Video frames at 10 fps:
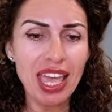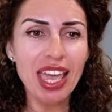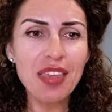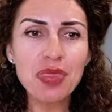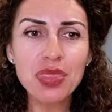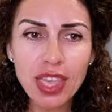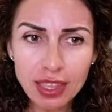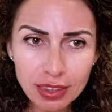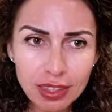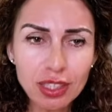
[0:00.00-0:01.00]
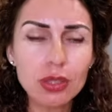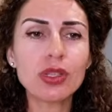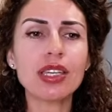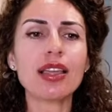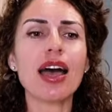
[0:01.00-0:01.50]
And then you
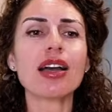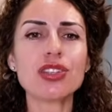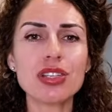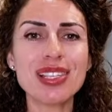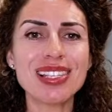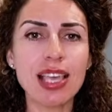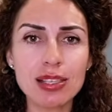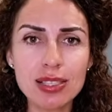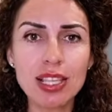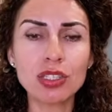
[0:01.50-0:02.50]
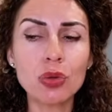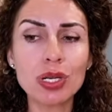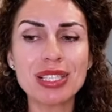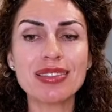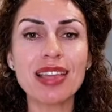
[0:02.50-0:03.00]
can actually sense that you are
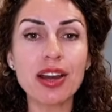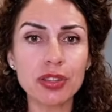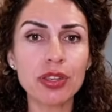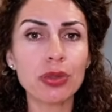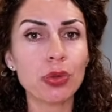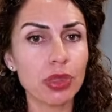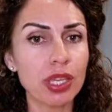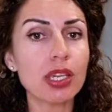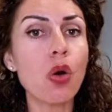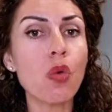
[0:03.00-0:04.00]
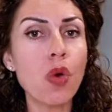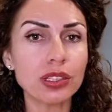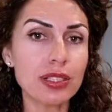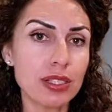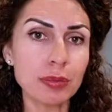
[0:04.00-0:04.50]
starting to think what
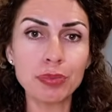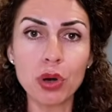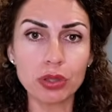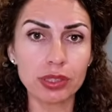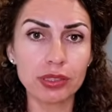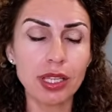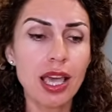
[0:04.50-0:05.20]
is important.